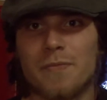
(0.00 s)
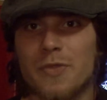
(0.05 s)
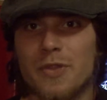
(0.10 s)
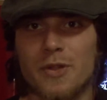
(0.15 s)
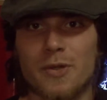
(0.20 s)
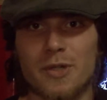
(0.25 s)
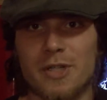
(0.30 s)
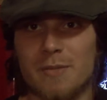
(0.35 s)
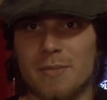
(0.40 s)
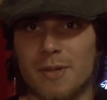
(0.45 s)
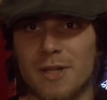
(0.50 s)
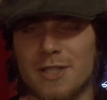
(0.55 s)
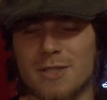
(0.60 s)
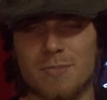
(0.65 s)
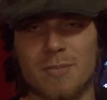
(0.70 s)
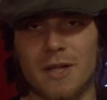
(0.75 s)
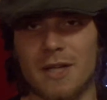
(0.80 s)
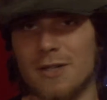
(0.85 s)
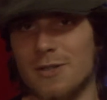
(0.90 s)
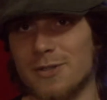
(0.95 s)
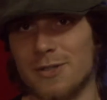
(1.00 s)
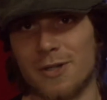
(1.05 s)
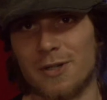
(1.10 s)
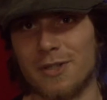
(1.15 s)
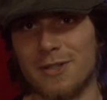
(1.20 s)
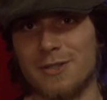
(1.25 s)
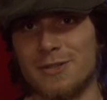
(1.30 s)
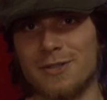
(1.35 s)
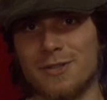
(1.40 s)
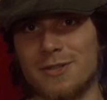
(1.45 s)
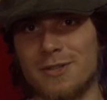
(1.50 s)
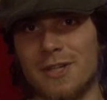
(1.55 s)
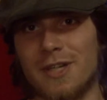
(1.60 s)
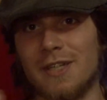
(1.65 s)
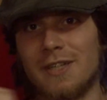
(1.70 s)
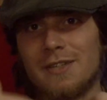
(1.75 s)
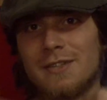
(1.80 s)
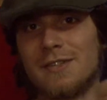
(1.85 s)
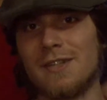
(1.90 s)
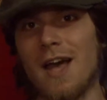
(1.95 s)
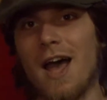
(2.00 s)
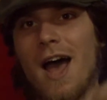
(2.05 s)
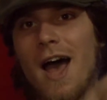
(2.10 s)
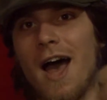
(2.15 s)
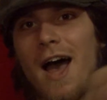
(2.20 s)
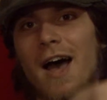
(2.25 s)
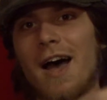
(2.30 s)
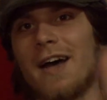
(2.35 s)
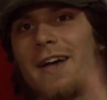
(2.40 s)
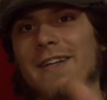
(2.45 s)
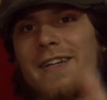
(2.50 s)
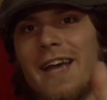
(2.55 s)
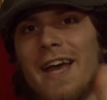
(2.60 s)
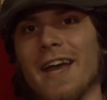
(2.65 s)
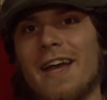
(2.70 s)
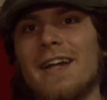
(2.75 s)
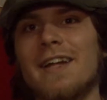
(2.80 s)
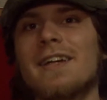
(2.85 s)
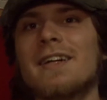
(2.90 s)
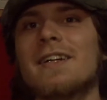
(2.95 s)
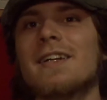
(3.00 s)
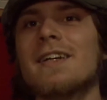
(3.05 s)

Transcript: 30 plus players on. It's just like, yay.